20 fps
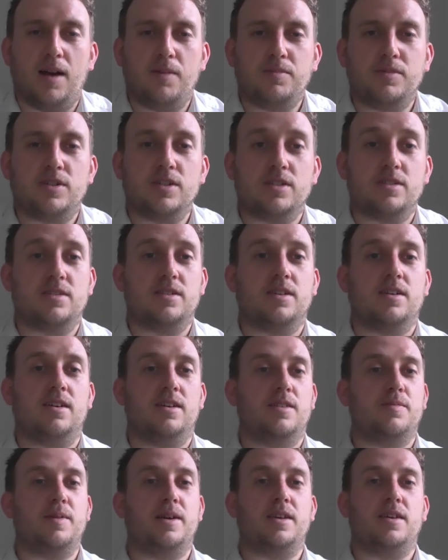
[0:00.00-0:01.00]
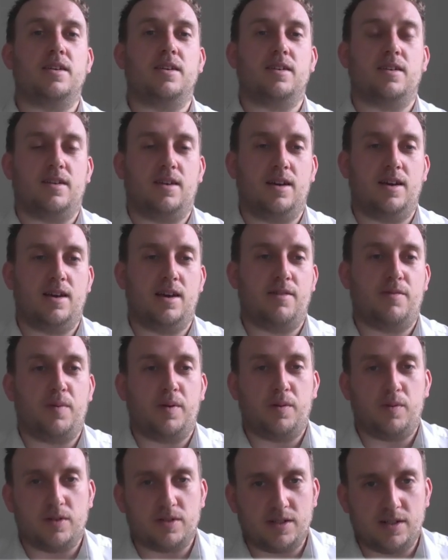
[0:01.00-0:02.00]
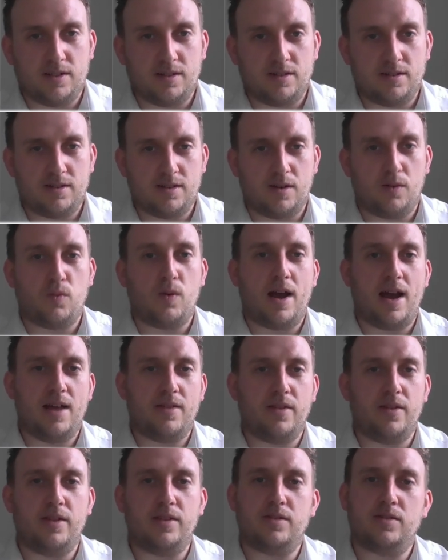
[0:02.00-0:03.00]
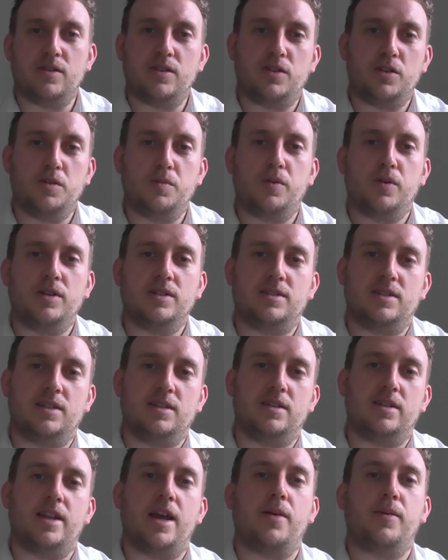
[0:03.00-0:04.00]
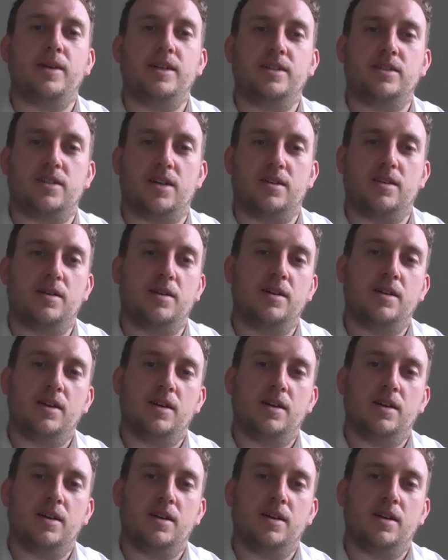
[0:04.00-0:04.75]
Just to kind of make everybody watching aware that the two boys didn't know each other